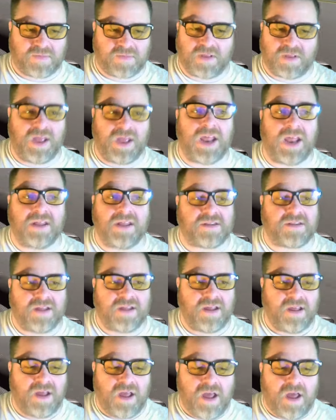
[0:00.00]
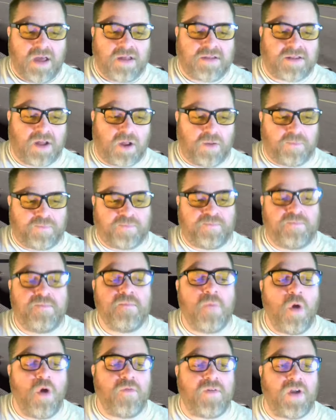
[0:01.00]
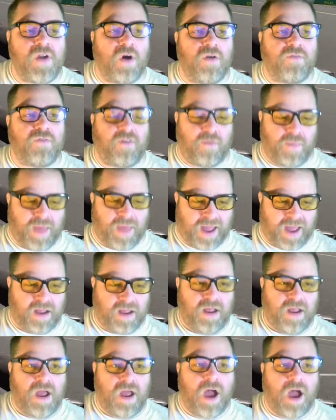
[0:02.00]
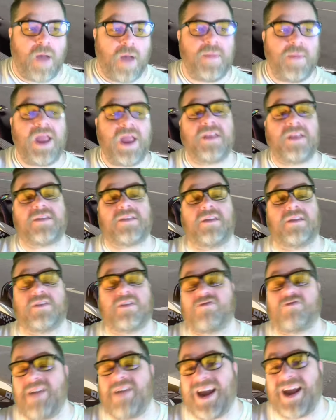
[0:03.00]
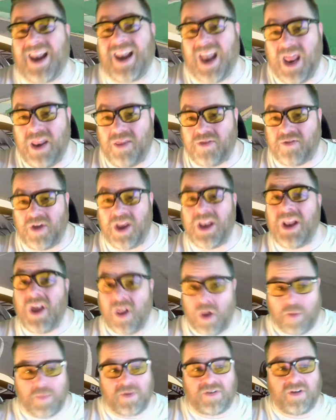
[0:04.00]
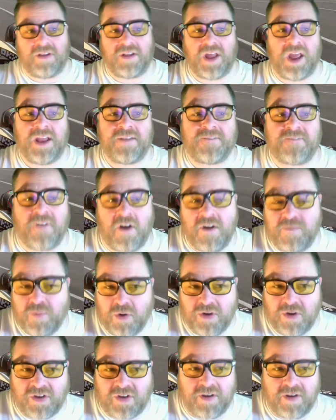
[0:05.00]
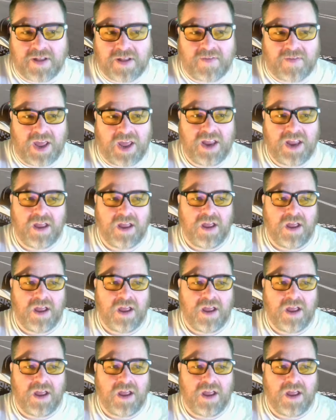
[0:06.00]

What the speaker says: It is. So moving on from that, its track length in kilometres is 5.278.